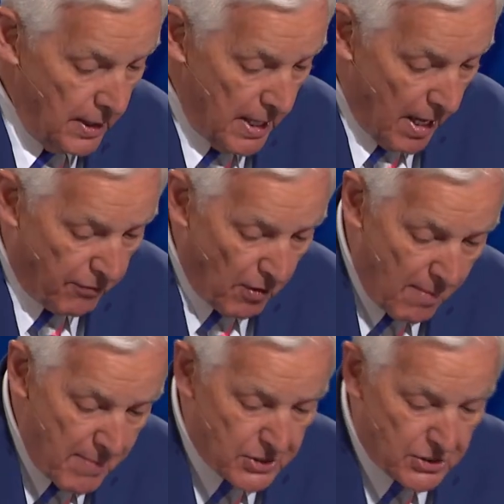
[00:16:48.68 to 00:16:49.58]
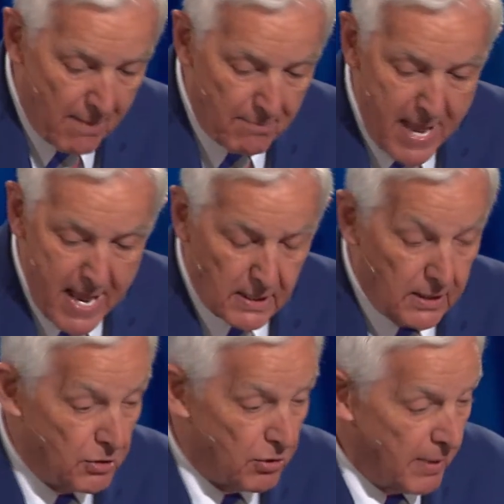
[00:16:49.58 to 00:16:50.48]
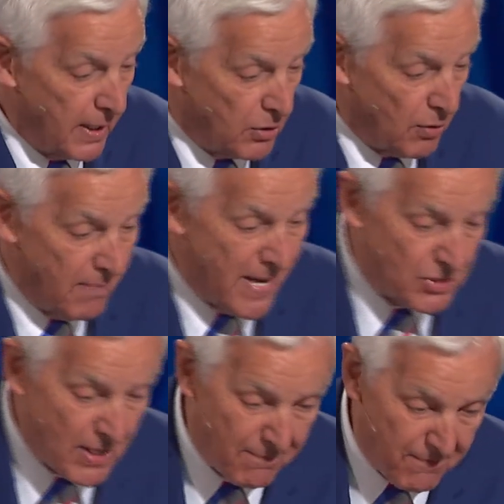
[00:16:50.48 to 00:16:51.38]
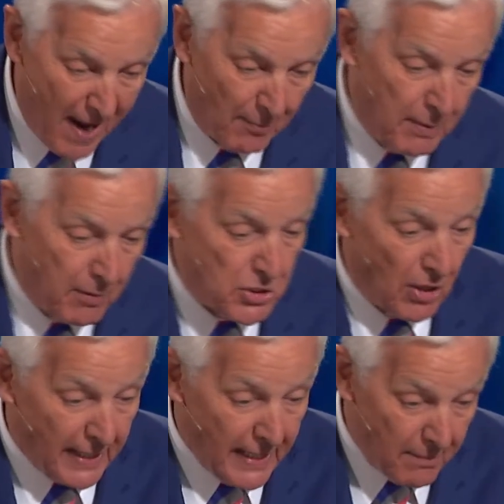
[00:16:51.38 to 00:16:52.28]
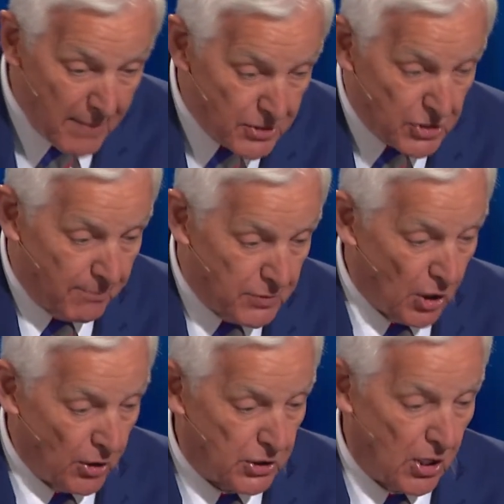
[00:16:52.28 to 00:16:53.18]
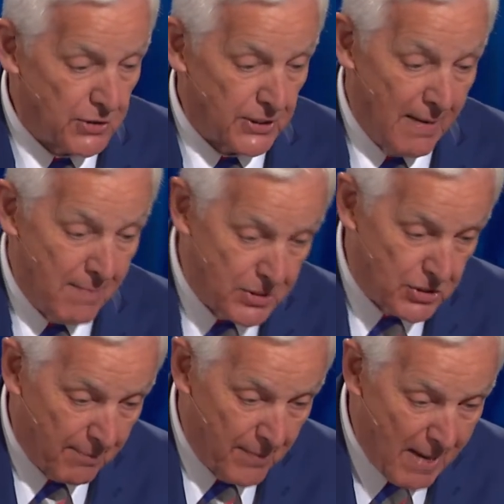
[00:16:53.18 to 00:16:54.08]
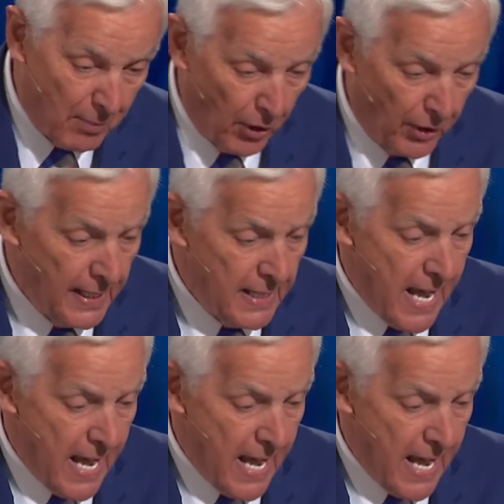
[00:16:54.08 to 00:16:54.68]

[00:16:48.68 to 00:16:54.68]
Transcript: If you're a messed up man contributing to a messed up family, resulting in a messed up church, causing a messed up neighborhood,